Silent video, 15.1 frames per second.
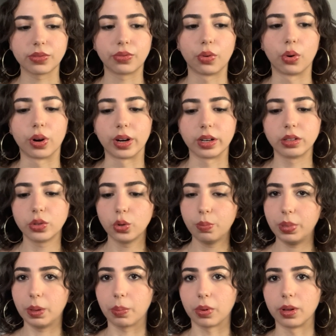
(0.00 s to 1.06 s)
for 2
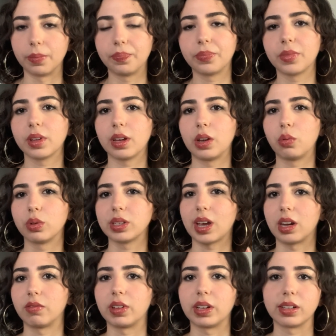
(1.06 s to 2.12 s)
people. It was
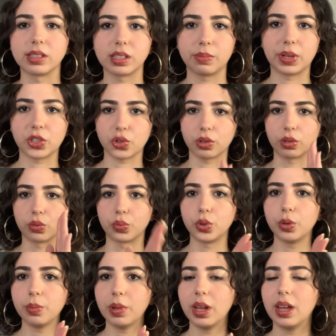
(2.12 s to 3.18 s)
kind of like a symmetrical
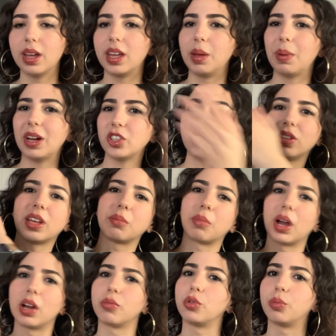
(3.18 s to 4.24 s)
room. Imagine like
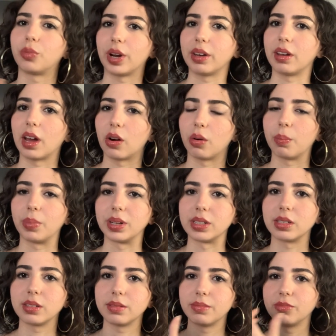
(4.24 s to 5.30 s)
my room right now,
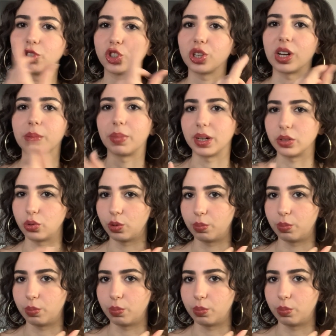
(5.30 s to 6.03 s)
but shared by 2